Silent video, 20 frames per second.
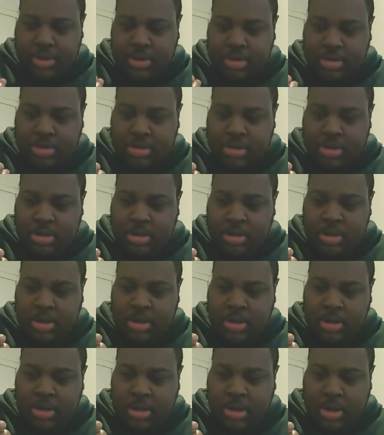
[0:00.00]
man.
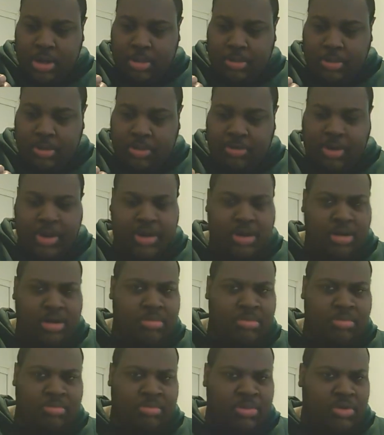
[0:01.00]
Credit
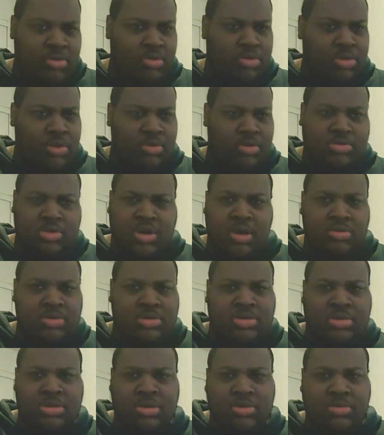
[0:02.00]
and kudos
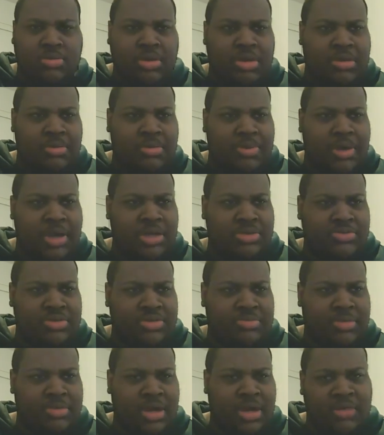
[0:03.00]
goes to the New England
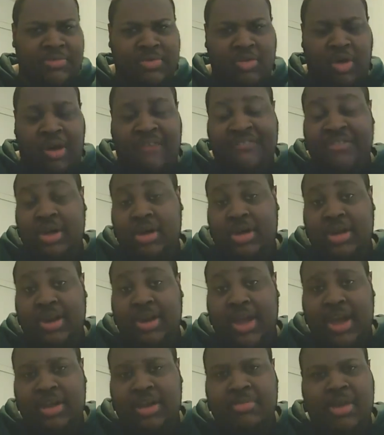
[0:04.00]
Patriots, man, even though I fucking
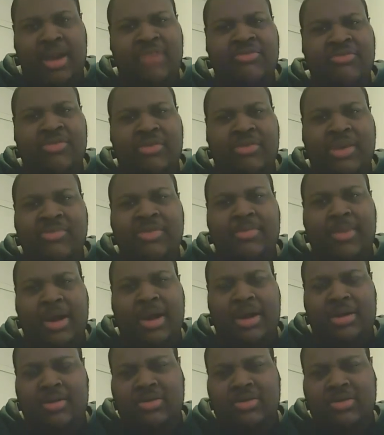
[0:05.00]
hate them. Everybody